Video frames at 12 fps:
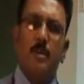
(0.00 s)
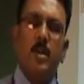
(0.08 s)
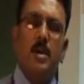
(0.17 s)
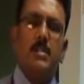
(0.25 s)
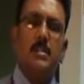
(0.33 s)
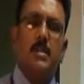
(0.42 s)

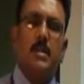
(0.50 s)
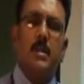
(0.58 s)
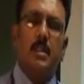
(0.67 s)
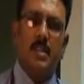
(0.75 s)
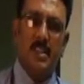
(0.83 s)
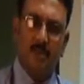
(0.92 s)
Because
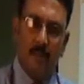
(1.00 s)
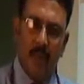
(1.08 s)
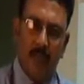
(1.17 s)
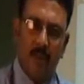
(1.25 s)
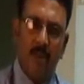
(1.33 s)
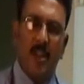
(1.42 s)
this
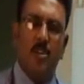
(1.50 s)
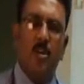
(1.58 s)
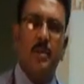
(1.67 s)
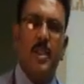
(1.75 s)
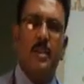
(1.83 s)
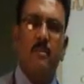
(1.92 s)

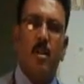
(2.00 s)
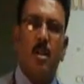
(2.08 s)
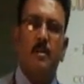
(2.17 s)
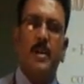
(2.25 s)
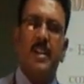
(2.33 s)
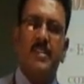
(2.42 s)
macroeconomic
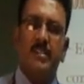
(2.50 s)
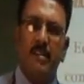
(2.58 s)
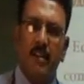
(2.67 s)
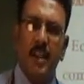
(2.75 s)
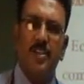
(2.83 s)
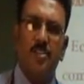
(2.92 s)
environment is
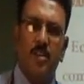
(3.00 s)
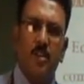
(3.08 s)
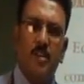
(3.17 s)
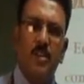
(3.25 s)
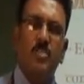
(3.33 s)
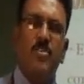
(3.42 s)

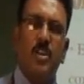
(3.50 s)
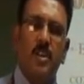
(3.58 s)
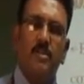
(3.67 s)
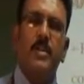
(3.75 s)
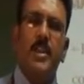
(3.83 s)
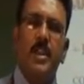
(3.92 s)
related each and
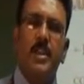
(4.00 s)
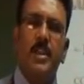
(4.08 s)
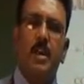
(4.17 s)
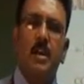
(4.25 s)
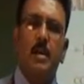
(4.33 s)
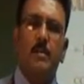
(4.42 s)
every
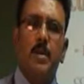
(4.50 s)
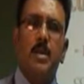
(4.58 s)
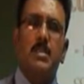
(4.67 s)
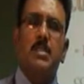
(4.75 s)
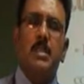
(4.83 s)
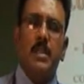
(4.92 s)
area,
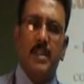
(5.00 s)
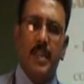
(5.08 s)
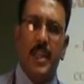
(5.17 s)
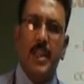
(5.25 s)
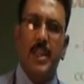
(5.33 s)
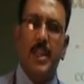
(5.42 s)
because in
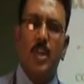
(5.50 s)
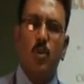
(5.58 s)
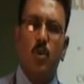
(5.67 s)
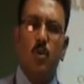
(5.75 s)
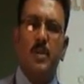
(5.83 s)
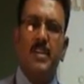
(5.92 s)
the entire
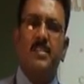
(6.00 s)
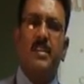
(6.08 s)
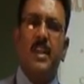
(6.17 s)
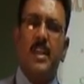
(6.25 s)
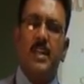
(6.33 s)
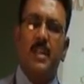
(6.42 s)
globe is
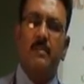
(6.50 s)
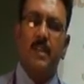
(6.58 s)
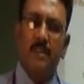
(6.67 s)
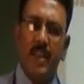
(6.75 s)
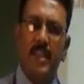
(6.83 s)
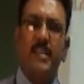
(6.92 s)
connected
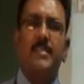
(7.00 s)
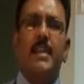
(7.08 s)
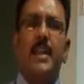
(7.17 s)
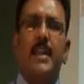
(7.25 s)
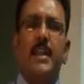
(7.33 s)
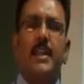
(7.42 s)
with various
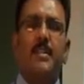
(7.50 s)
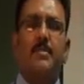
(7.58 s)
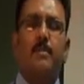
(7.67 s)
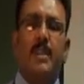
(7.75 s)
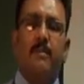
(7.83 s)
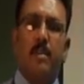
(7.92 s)
categories
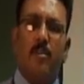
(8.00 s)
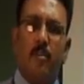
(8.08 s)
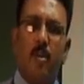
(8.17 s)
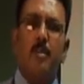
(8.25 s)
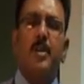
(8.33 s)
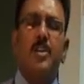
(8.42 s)
by the way
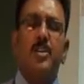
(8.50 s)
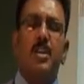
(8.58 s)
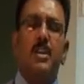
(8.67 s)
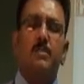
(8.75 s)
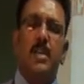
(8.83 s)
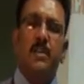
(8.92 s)
of raw
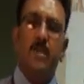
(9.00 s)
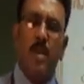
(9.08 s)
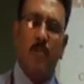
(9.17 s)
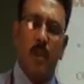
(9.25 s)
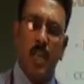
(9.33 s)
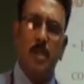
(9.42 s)
materials, by the way
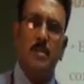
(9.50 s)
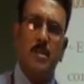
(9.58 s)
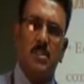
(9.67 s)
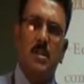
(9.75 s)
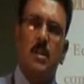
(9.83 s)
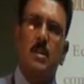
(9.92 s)
of
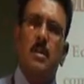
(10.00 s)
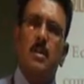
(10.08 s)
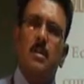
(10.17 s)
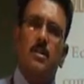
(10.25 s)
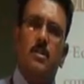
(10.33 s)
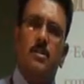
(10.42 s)
labors.
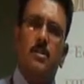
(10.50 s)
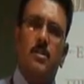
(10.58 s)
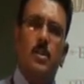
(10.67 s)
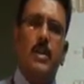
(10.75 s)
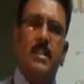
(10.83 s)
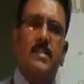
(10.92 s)

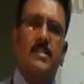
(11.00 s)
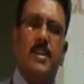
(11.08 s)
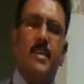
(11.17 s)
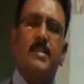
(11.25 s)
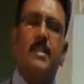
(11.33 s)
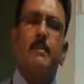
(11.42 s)
So in
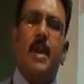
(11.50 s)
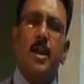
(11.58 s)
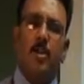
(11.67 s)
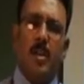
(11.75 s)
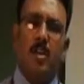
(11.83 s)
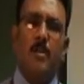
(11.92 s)
such case, the
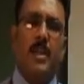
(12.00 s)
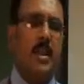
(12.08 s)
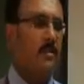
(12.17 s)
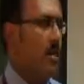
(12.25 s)
macroeconomic